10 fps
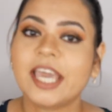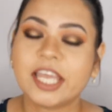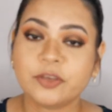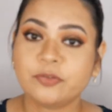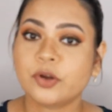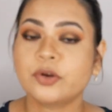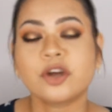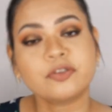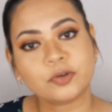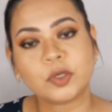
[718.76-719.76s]
And if you're
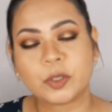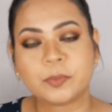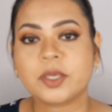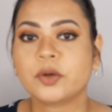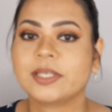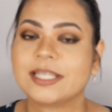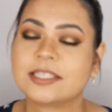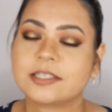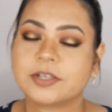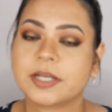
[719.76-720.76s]
not following me on
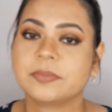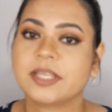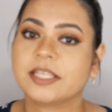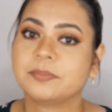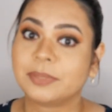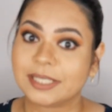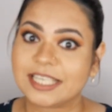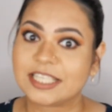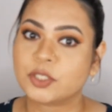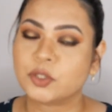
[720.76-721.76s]
Instagram, then
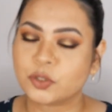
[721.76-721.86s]
please